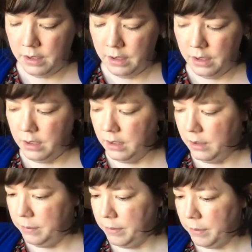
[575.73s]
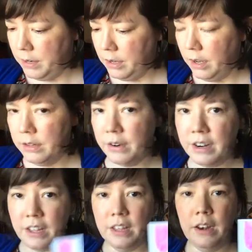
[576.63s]
I'm going to color
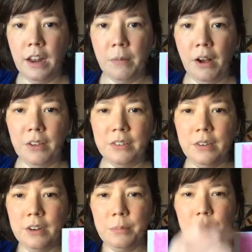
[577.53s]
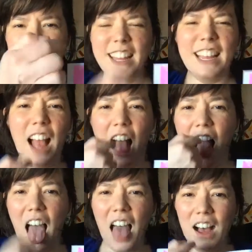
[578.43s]
it in, and I'm also going to put like
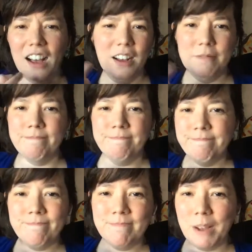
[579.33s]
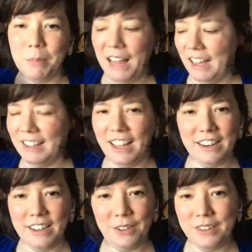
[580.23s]
a black
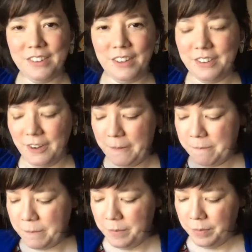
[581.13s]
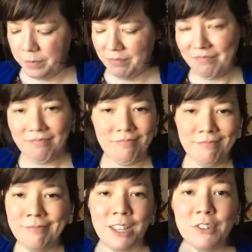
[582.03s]
line down the center
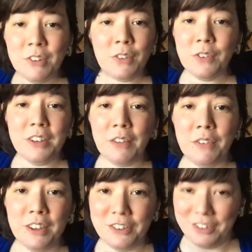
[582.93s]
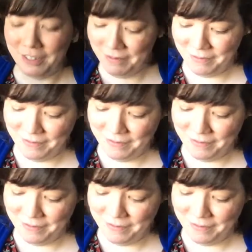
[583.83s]
just for definition.